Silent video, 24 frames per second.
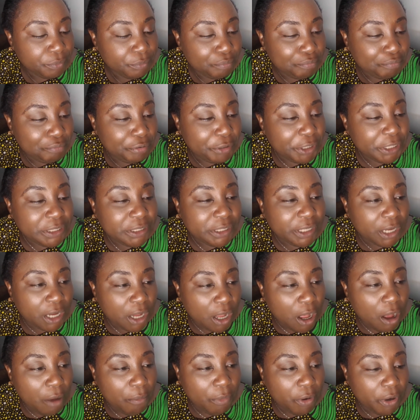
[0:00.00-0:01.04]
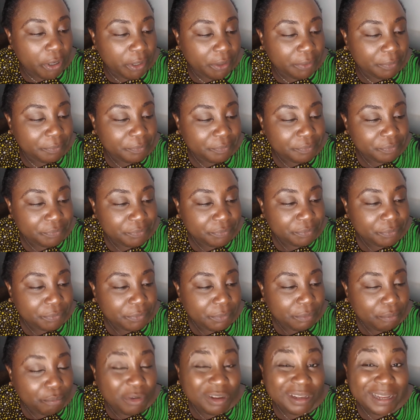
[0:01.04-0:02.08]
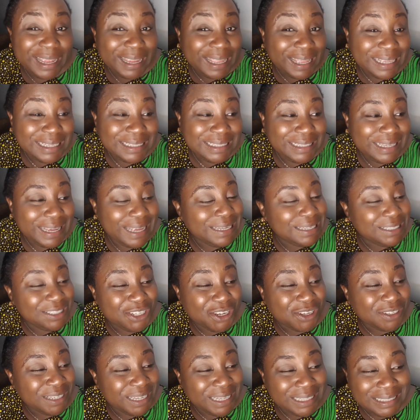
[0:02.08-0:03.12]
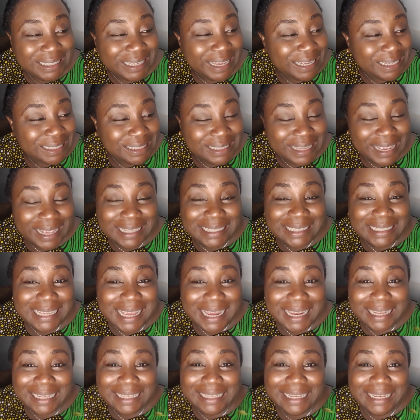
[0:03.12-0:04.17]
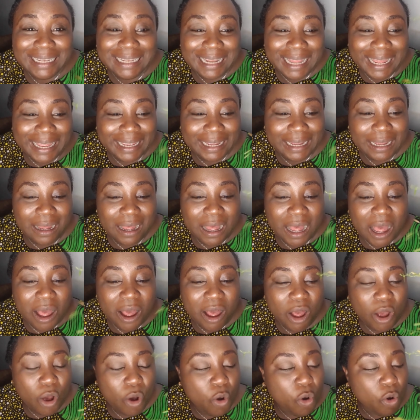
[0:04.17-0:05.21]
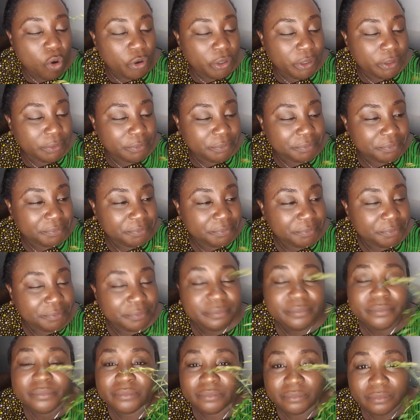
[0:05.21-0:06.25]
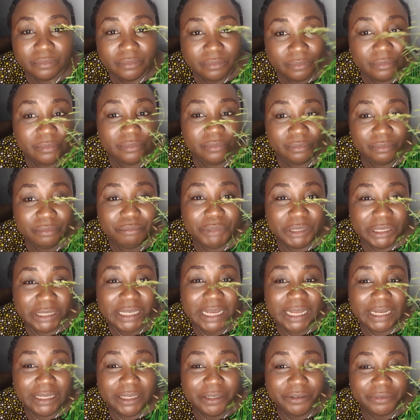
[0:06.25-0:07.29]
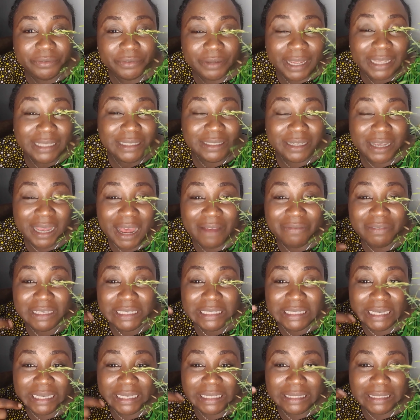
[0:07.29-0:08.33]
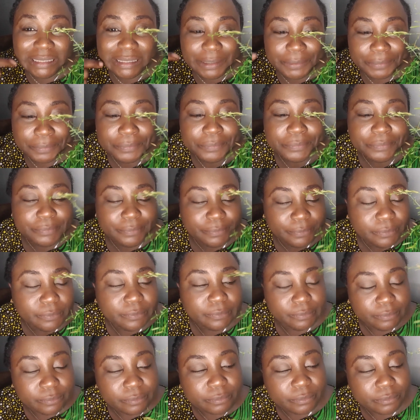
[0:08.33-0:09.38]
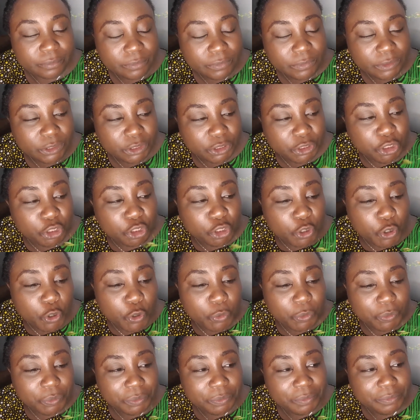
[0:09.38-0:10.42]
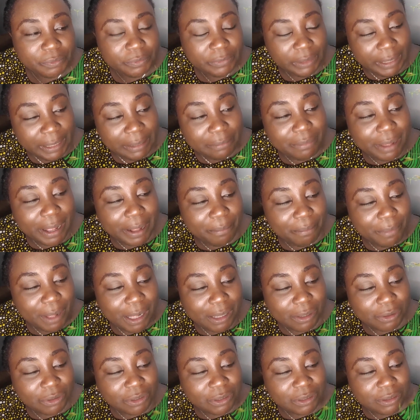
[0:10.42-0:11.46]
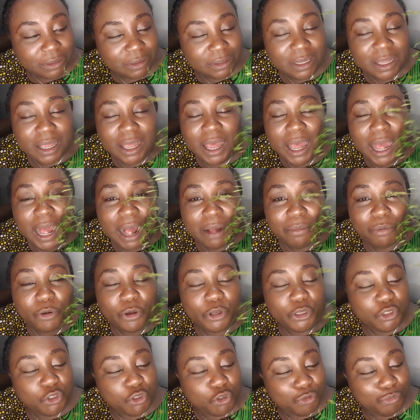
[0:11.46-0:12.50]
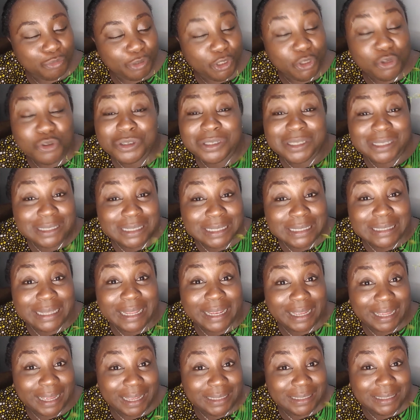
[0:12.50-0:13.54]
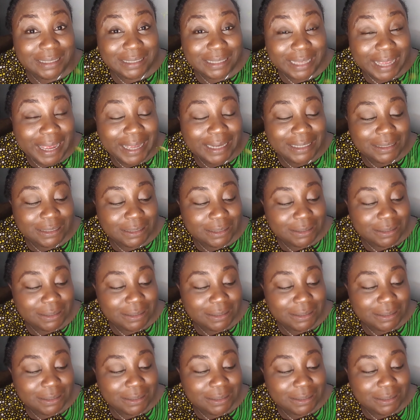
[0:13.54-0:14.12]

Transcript: pretty common, but like I said, it tastes exactly like our own bitter leaf. I still have the taste in my mouth. I'm going to be using it, like I said,